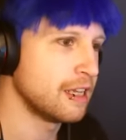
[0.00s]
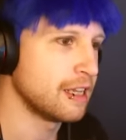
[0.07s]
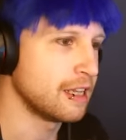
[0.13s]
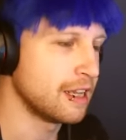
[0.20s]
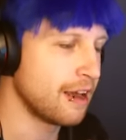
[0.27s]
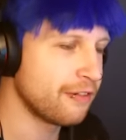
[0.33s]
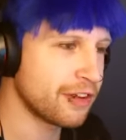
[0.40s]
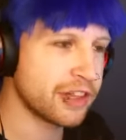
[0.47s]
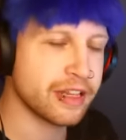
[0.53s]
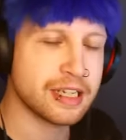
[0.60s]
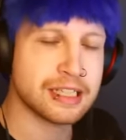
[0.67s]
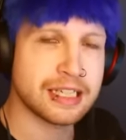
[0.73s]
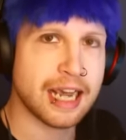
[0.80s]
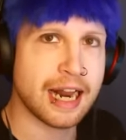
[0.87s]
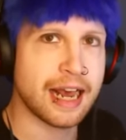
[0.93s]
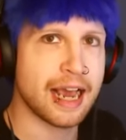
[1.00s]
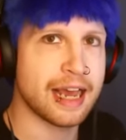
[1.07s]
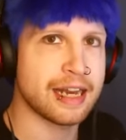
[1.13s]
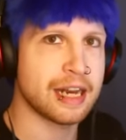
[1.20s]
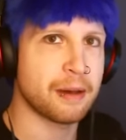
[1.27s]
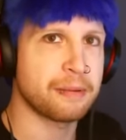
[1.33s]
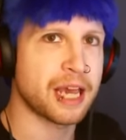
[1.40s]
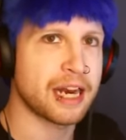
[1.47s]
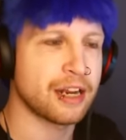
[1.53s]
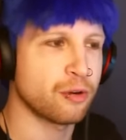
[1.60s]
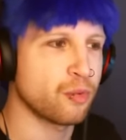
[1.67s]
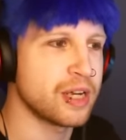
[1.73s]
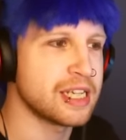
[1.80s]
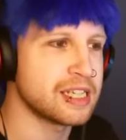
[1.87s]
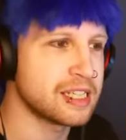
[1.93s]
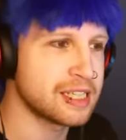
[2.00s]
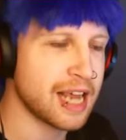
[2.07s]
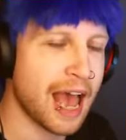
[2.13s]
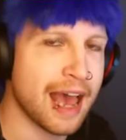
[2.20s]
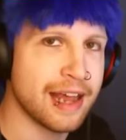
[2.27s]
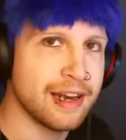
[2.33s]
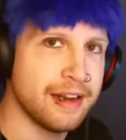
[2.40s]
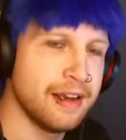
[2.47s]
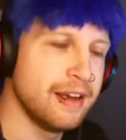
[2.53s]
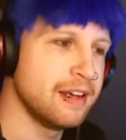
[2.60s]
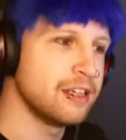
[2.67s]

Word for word: everything's gonna end up getting reset